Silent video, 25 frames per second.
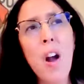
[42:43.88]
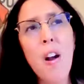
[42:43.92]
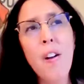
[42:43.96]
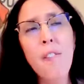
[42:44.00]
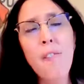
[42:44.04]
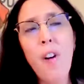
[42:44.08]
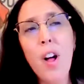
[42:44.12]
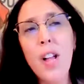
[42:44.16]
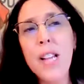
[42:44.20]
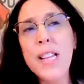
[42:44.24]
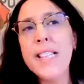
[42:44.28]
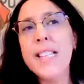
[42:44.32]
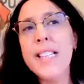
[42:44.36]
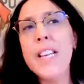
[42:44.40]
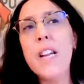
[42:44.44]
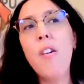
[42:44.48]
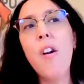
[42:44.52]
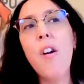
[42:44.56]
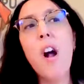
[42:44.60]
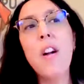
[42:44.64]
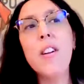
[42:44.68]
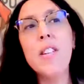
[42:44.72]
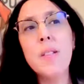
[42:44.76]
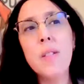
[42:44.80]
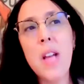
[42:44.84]
Our
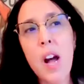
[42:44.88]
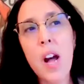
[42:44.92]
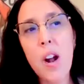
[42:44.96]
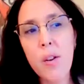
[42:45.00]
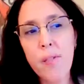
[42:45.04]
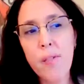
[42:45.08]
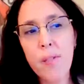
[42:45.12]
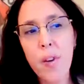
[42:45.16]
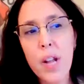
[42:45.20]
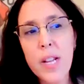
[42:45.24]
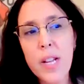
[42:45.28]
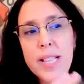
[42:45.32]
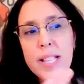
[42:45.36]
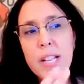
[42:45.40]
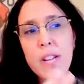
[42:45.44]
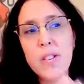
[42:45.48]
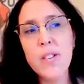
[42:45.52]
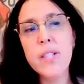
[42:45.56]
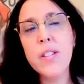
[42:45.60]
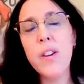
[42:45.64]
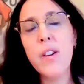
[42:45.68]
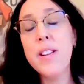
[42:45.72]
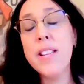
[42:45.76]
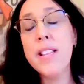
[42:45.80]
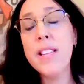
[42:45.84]

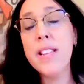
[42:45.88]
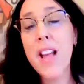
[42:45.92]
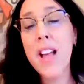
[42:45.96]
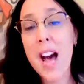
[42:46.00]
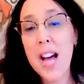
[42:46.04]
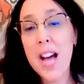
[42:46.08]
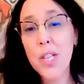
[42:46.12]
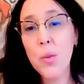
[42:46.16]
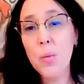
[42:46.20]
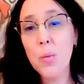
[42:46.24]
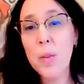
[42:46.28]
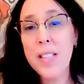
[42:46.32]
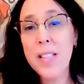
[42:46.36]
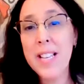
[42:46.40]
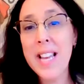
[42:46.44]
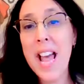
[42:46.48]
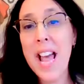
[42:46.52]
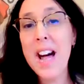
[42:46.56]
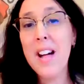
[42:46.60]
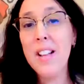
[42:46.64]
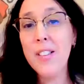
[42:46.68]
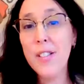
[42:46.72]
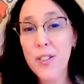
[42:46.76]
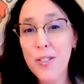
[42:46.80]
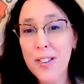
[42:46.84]
volunteers are in touch with the
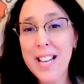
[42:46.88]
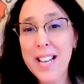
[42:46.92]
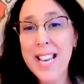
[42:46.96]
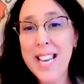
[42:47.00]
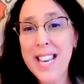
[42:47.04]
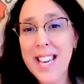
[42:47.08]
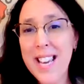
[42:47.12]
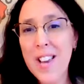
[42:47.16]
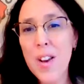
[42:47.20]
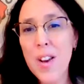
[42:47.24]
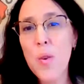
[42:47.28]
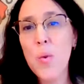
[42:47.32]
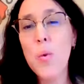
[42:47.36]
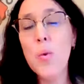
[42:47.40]
elderly